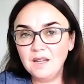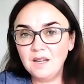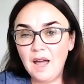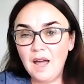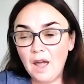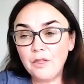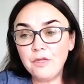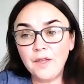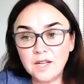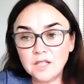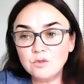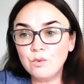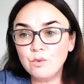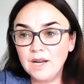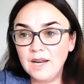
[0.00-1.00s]
I think
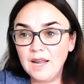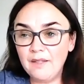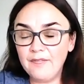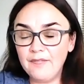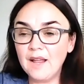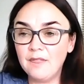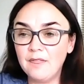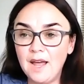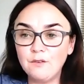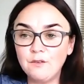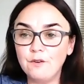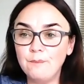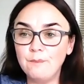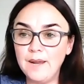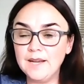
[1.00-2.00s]
it's really, and that
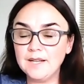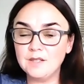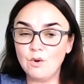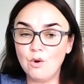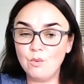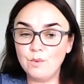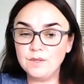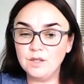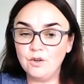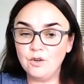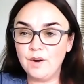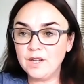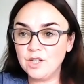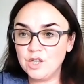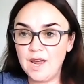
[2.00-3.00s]
for me is always a
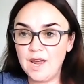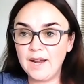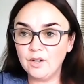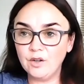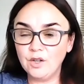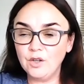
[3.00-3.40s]
great checker.